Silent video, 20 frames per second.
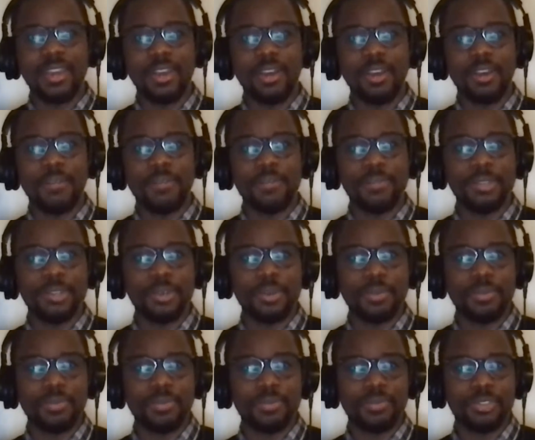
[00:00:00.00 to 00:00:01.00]
right. of you
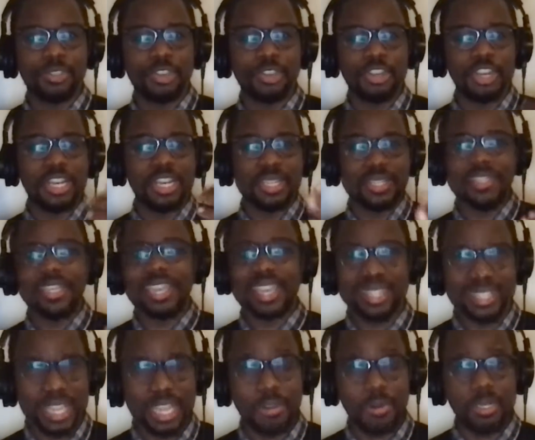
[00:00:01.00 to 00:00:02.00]
know journalistic
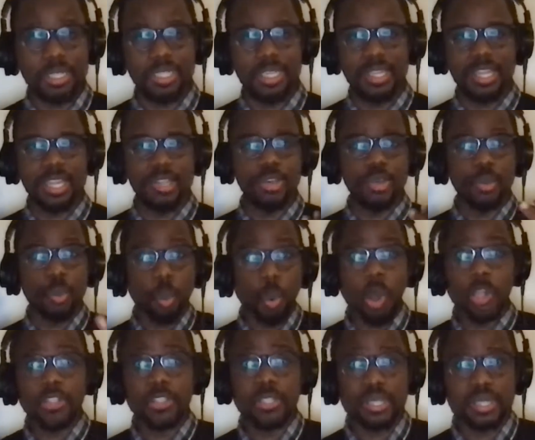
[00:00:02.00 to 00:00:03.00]
integrity that you
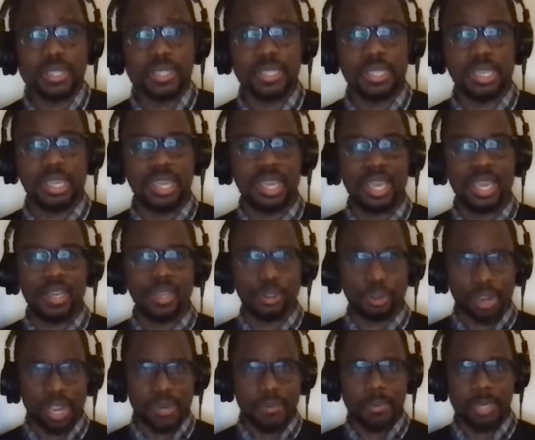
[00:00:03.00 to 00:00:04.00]
want to see in
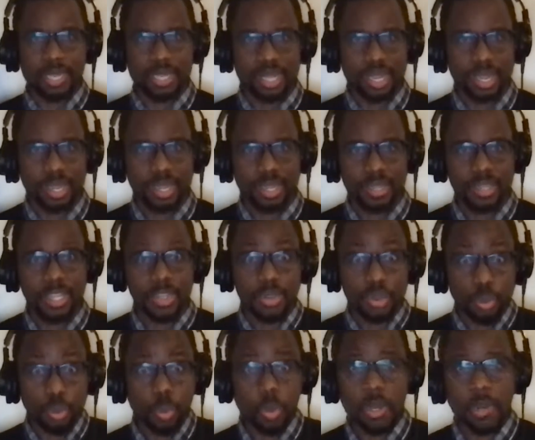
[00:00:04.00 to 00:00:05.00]
great media that
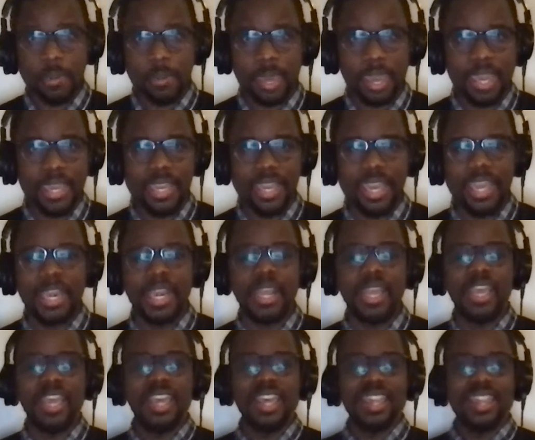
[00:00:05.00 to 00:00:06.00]
you want to make and
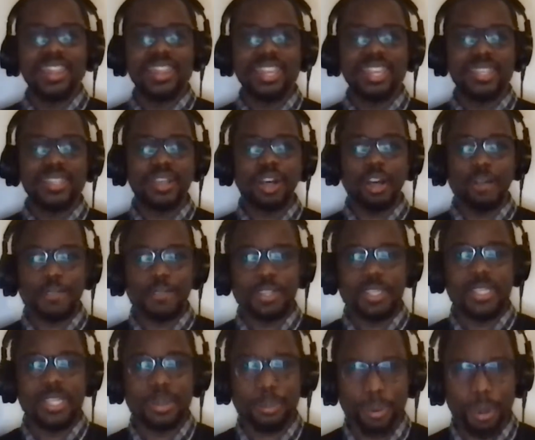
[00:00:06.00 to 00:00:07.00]
these are
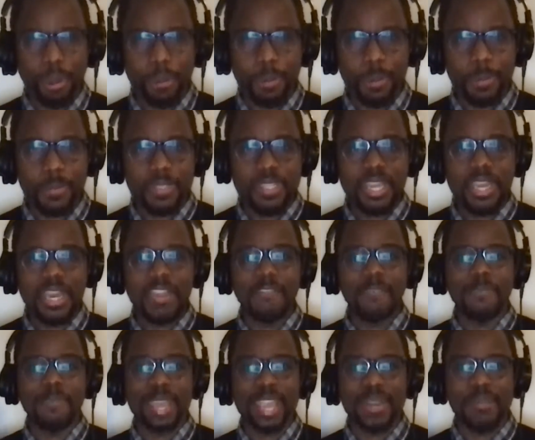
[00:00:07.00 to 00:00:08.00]
obviously problems that
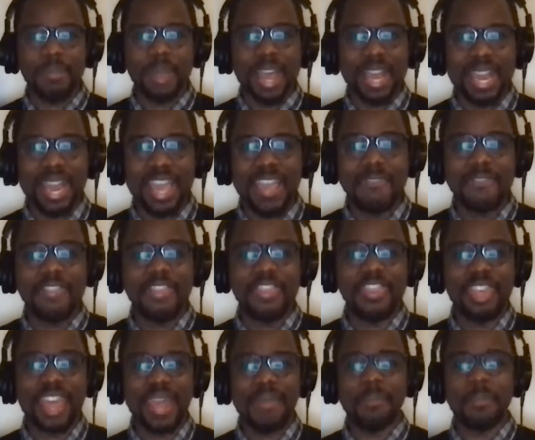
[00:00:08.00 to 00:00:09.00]
have made my life
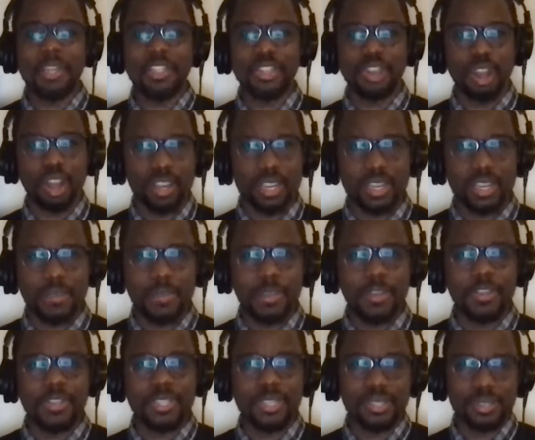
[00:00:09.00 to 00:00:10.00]
that much harder
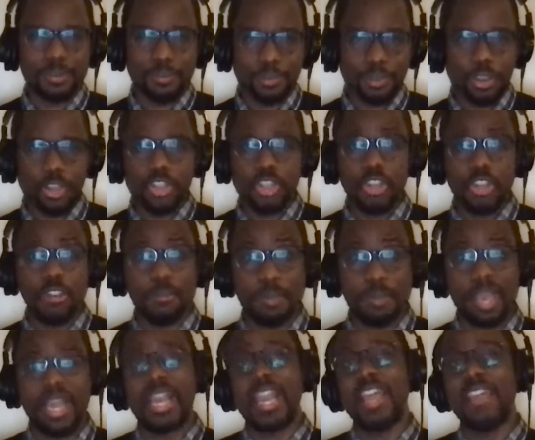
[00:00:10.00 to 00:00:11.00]
because there's a version of
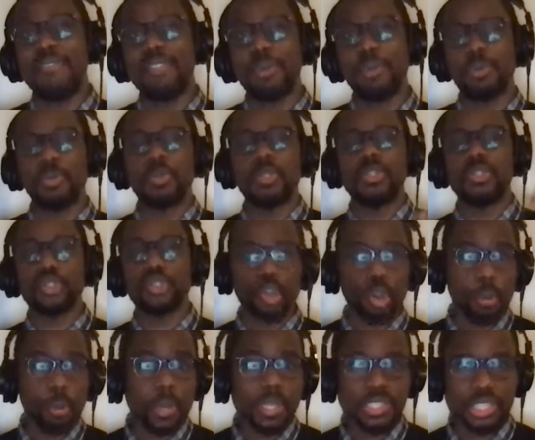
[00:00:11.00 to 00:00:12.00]
my life that would be
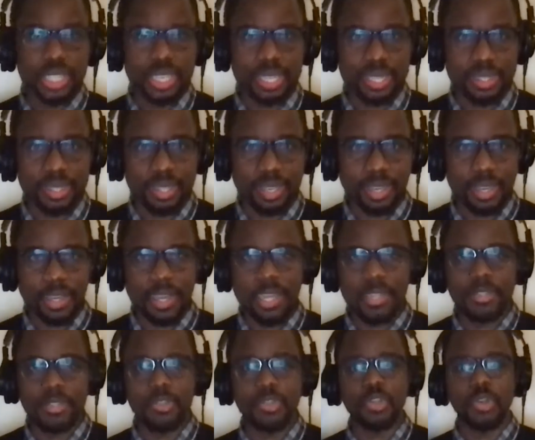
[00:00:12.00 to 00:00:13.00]
so much easier
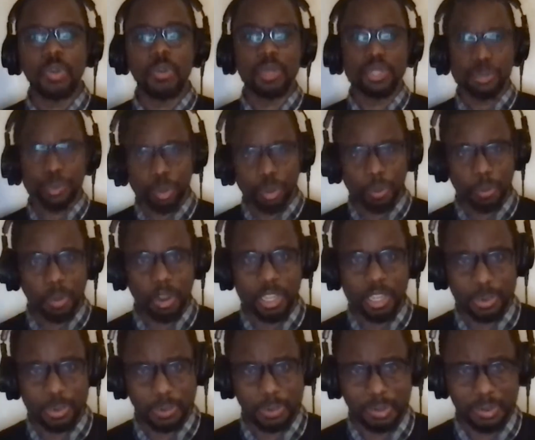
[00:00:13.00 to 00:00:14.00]
and so much more
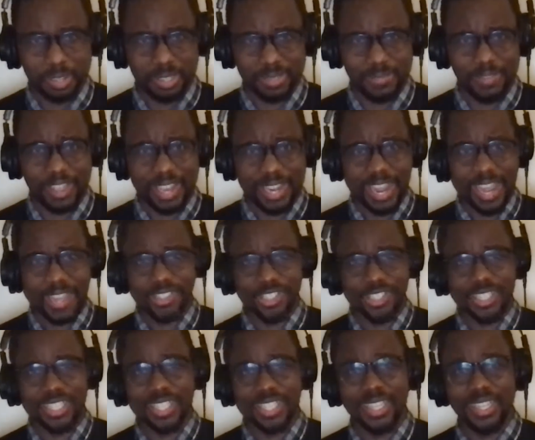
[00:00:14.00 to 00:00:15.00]
prosperous
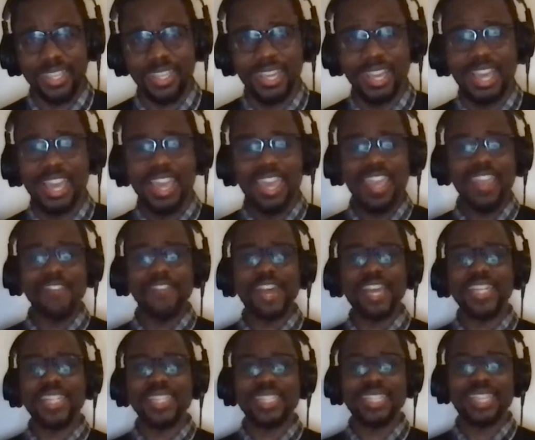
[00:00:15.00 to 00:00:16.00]
financially if
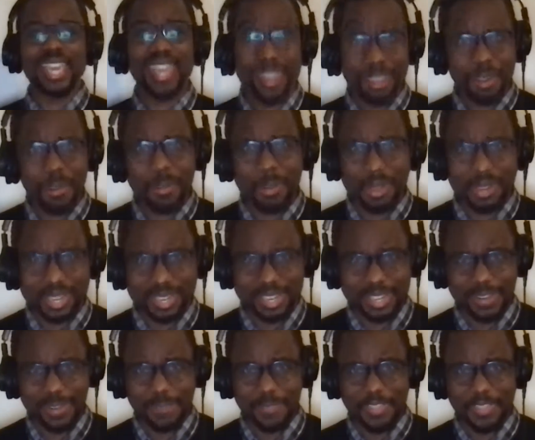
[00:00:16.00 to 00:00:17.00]
i didn't care about
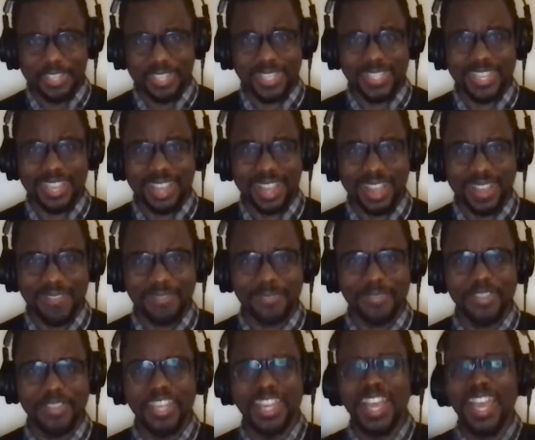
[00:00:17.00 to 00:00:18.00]
any of this stuff
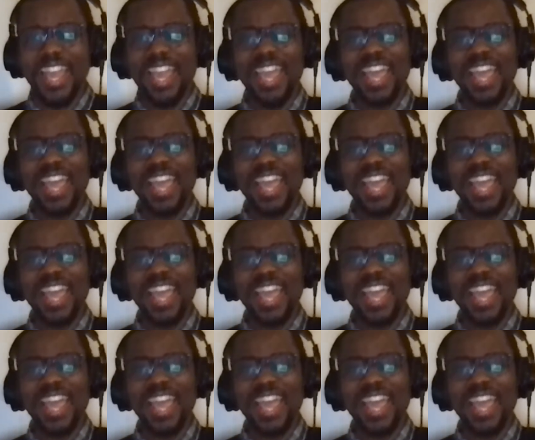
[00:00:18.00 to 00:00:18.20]
yeah